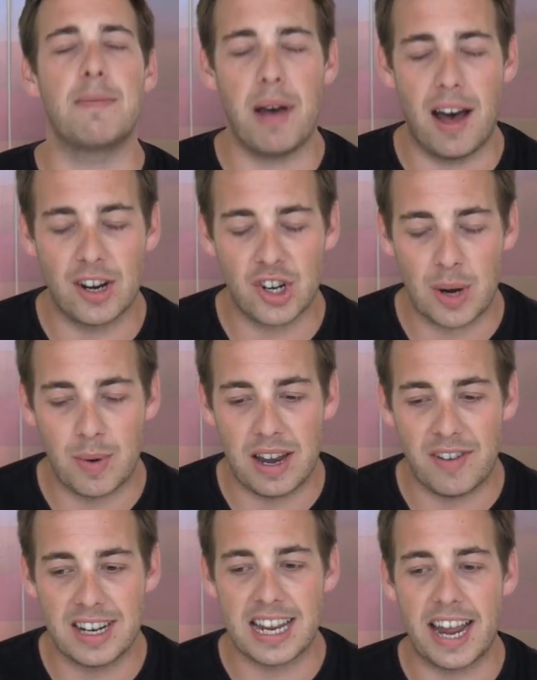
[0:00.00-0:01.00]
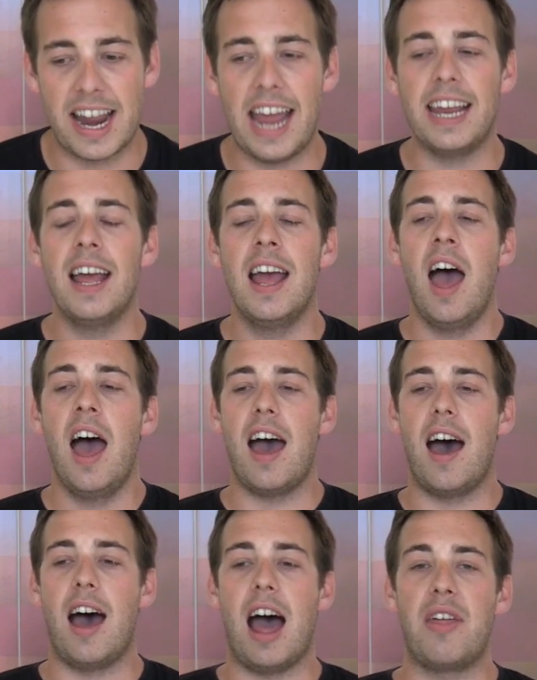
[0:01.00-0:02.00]
partnership with Living DNA.
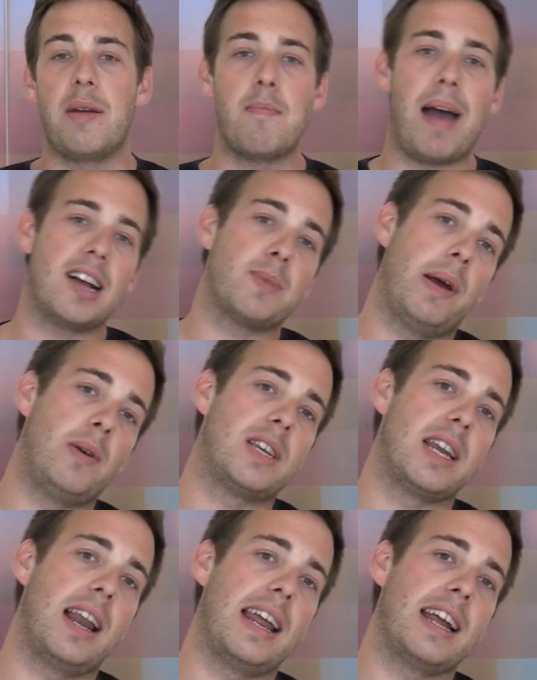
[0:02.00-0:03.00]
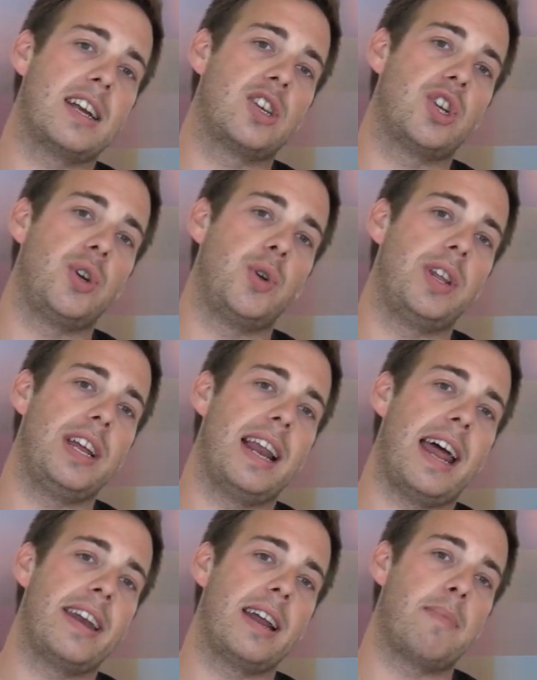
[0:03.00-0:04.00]
I think Max posted a link to the
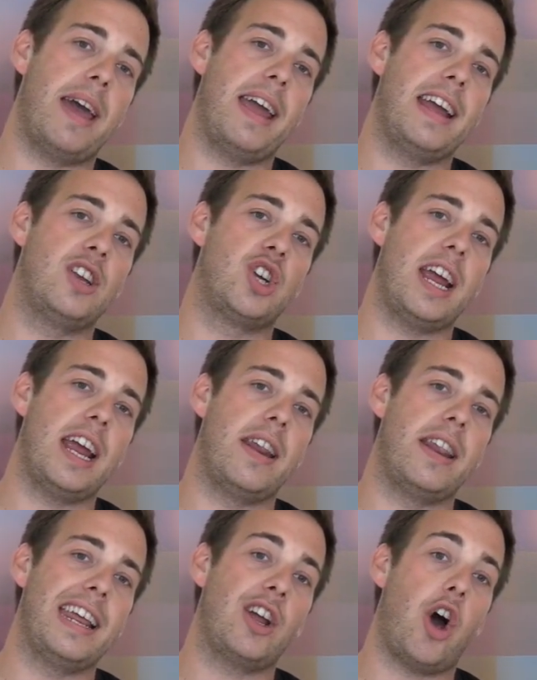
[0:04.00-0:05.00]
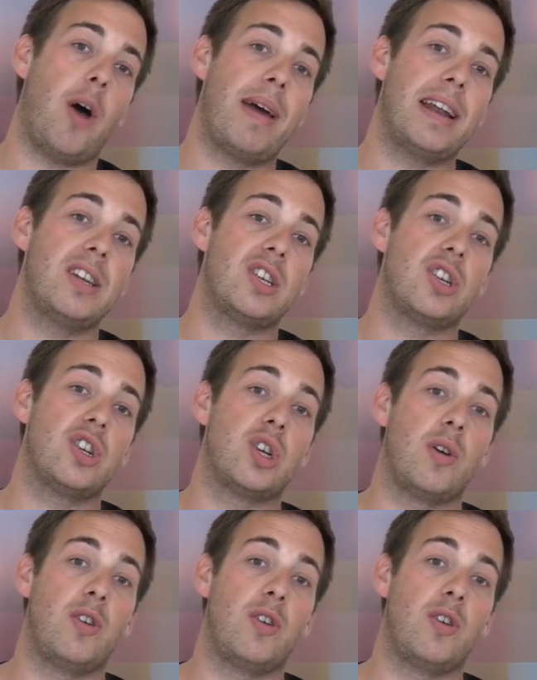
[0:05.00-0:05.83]
landing page in the comments,